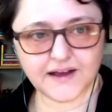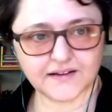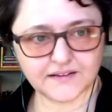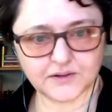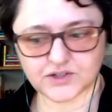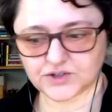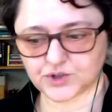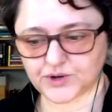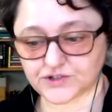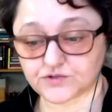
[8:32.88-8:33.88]

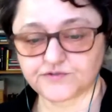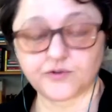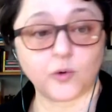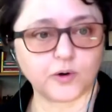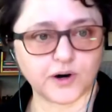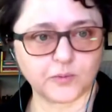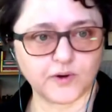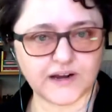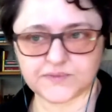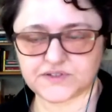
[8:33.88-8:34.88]
transform what
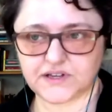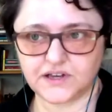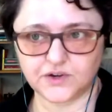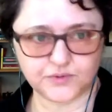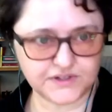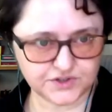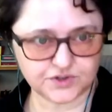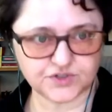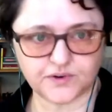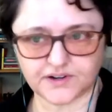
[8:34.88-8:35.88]
I'm seeing in research,
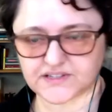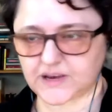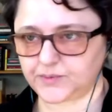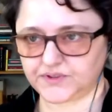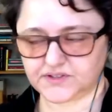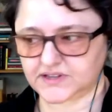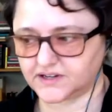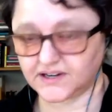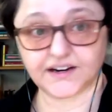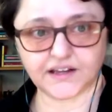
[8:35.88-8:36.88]
for example, these like
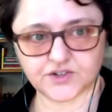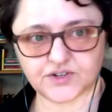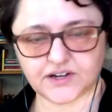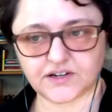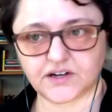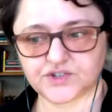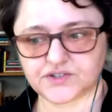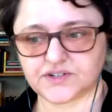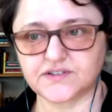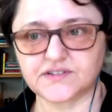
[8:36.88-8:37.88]
cutting edge technologies,
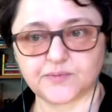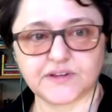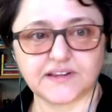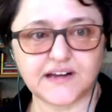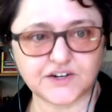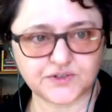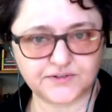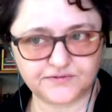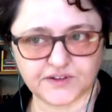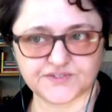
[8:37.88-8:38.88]
into something that actually
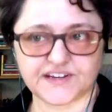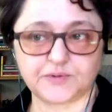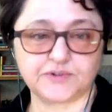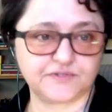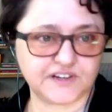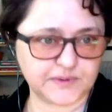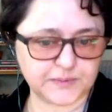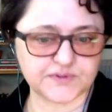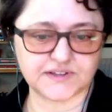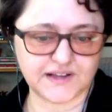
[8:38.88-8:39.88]
feels like it would fit into
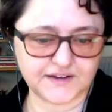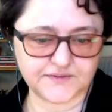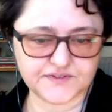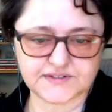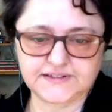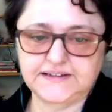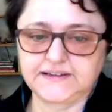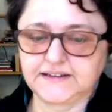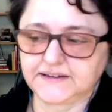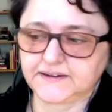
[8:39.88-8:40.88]
people's lives.
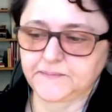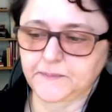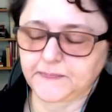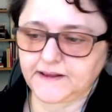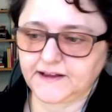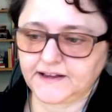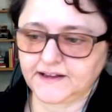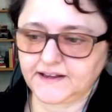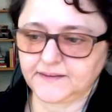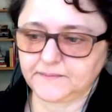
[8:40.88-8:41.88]

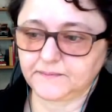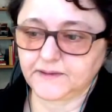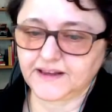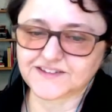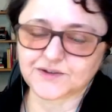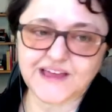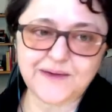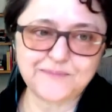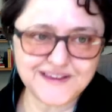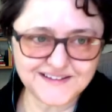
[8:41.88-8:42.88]
And so that
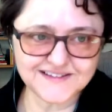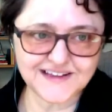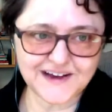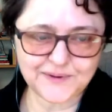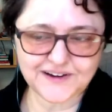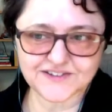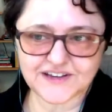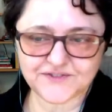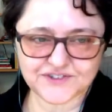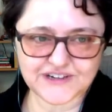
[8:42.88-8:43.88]
means that because I've
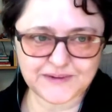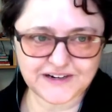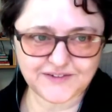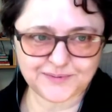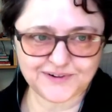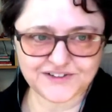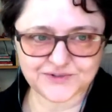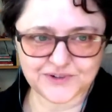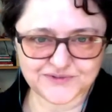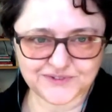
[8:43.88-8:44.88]
just come out of a pretty
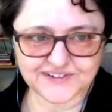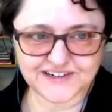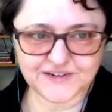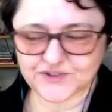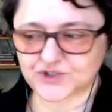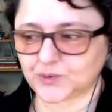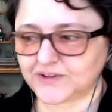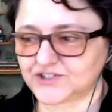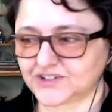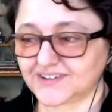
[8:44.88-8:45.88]
stressful kind of
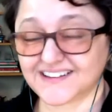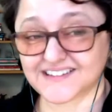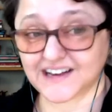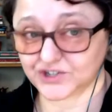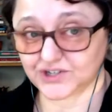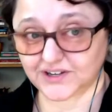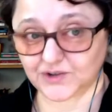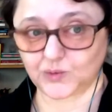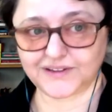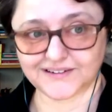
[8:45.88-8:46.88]
situation, as I check in
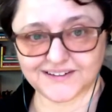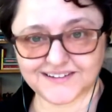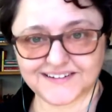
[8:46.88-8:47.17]
weekly,